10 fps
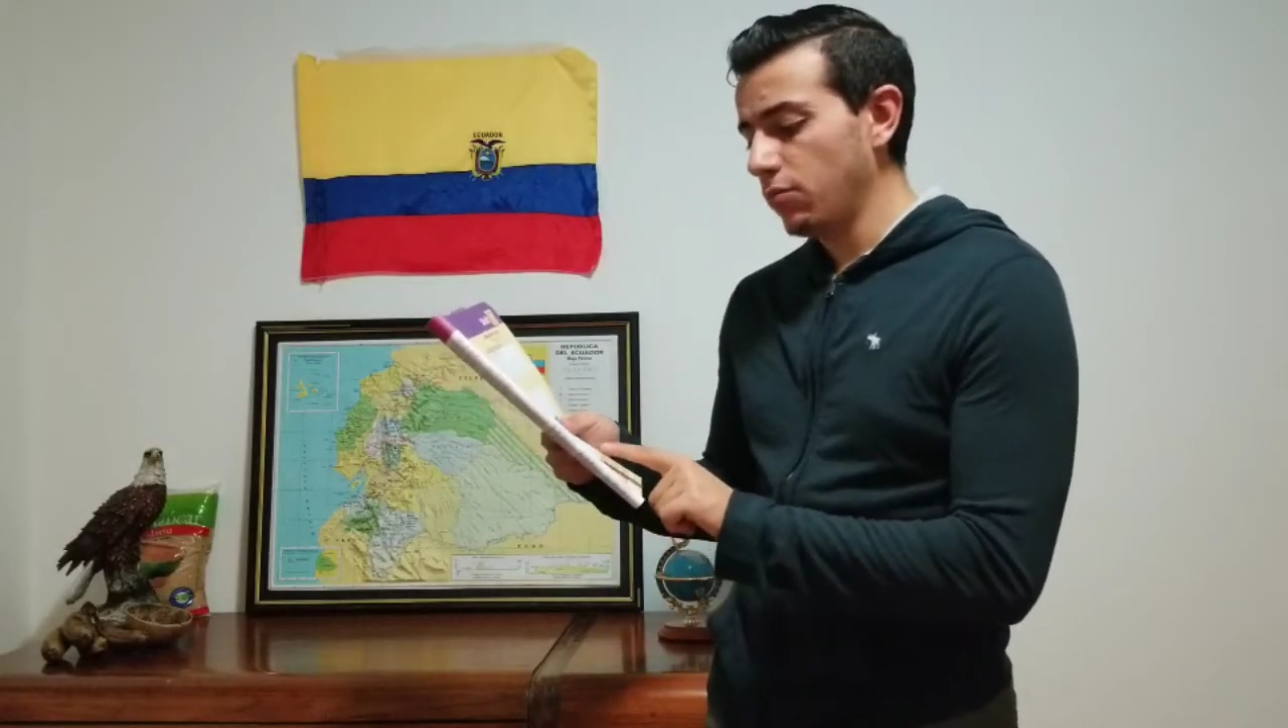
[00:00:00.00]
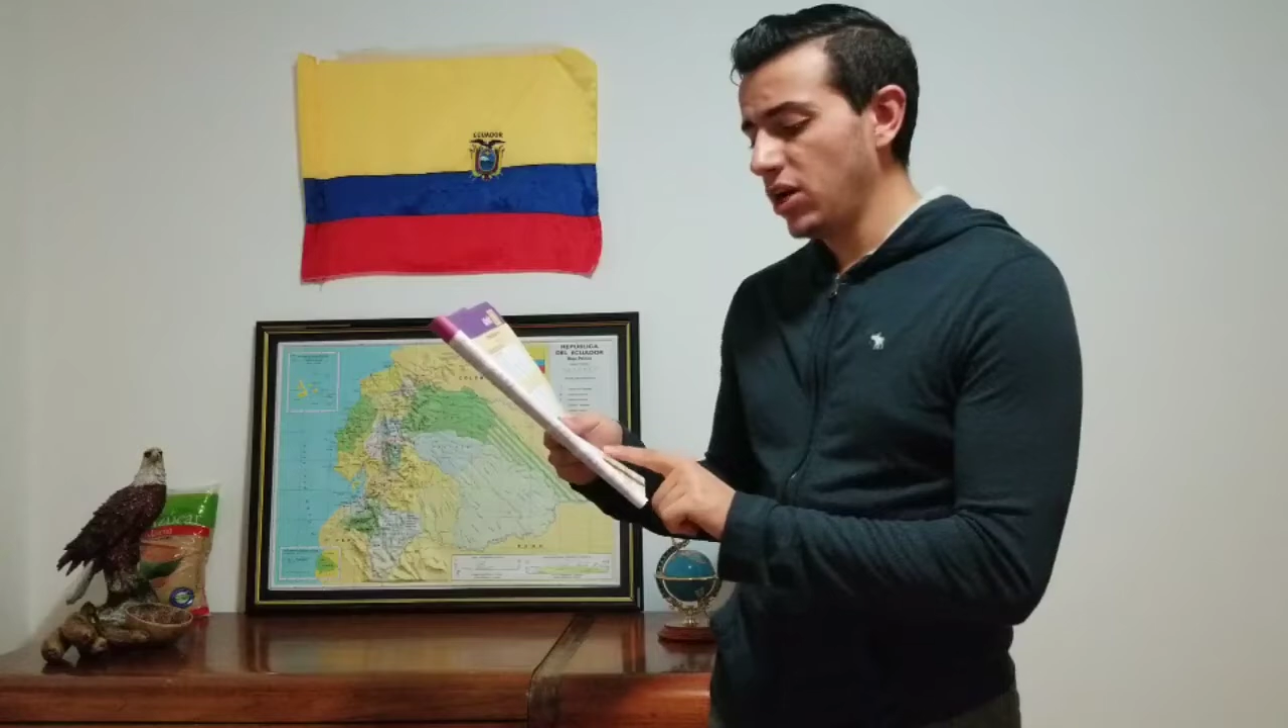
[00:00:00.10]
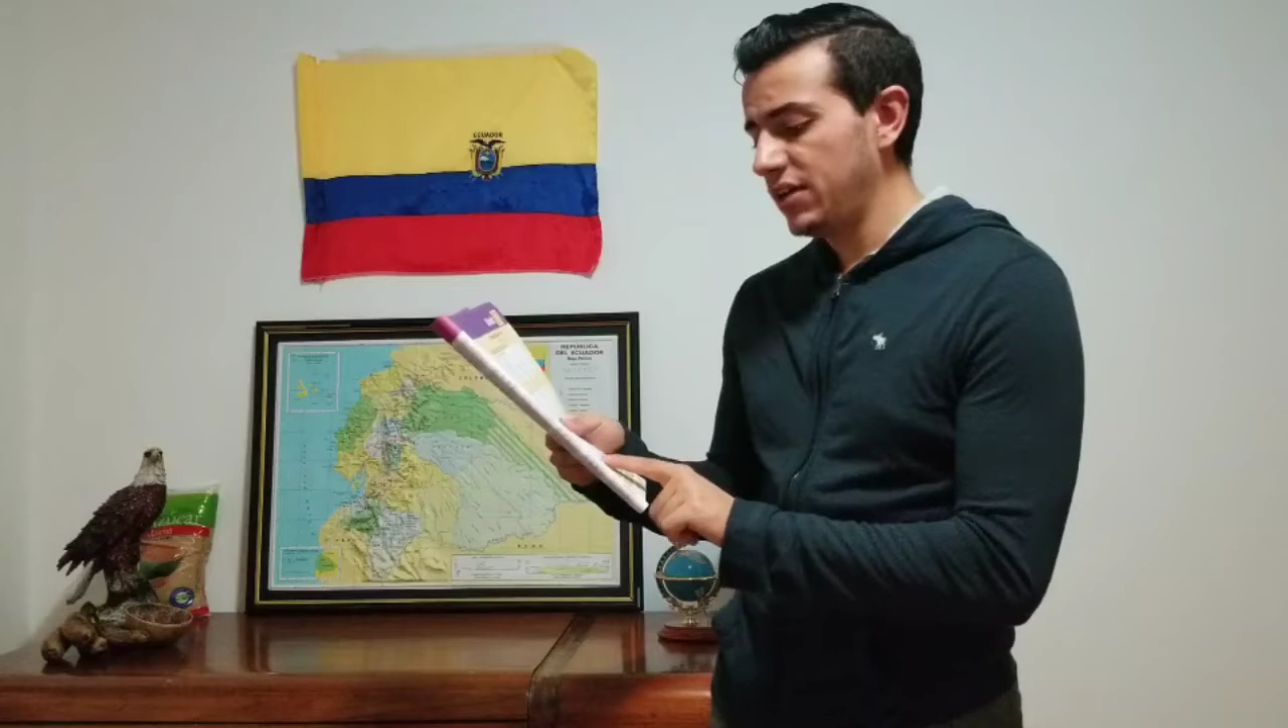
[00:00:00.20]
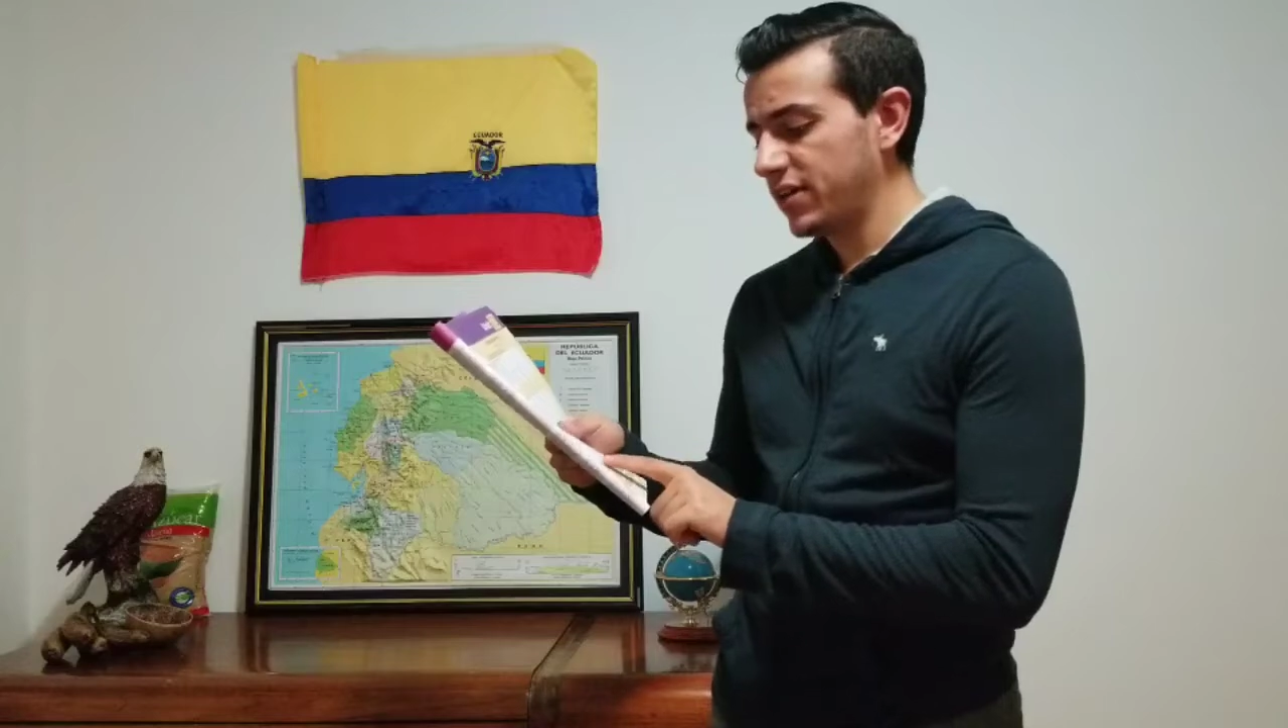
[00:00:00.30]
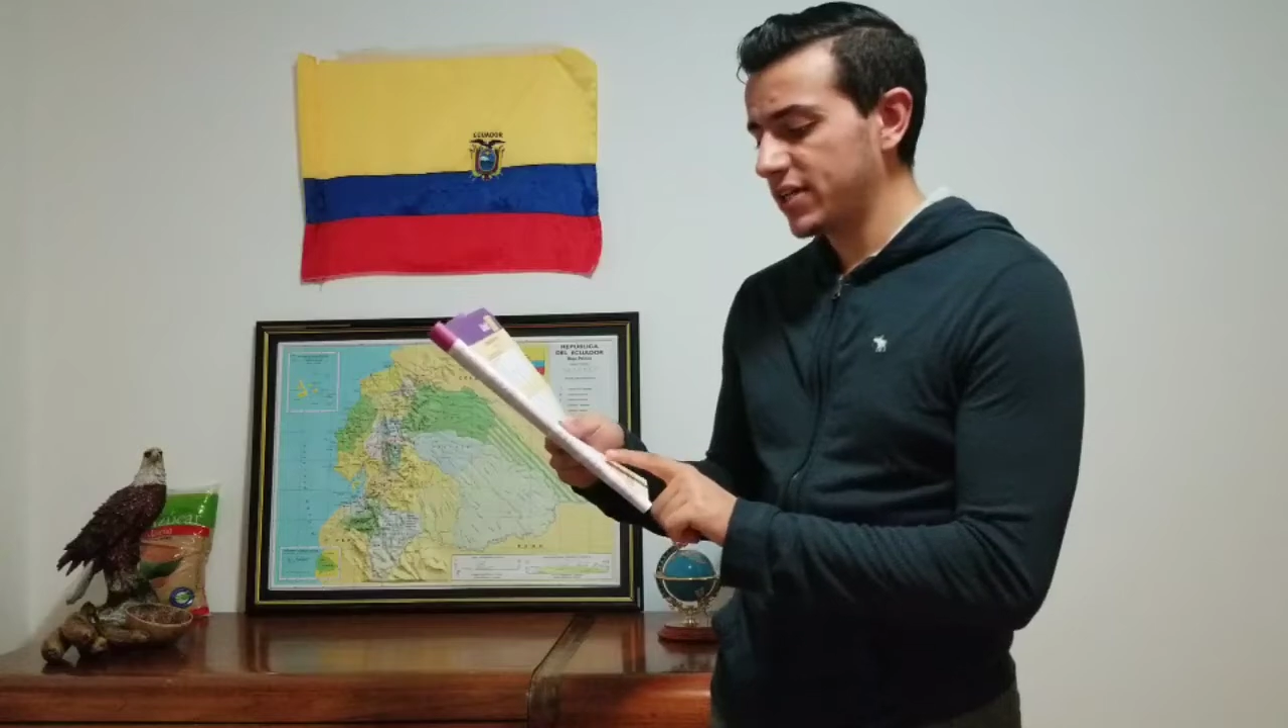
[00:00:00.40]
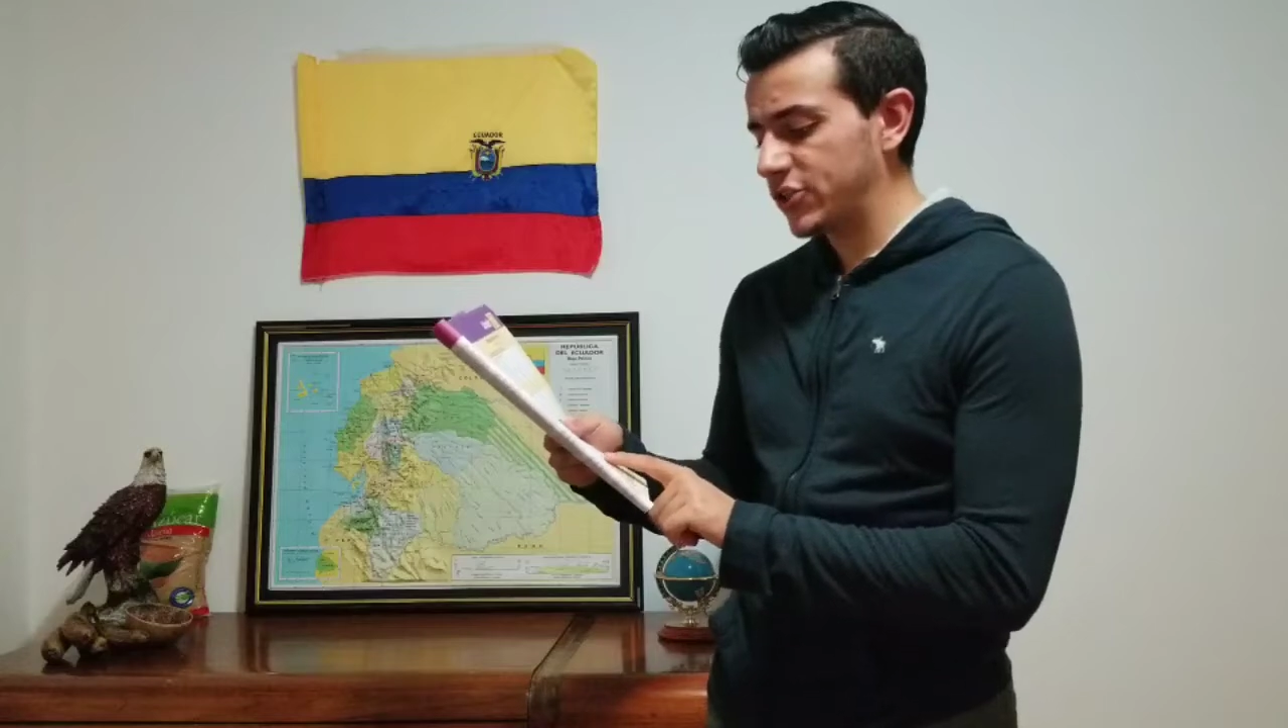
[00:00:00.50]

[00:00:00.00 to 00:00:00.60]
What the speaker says: Bolívar's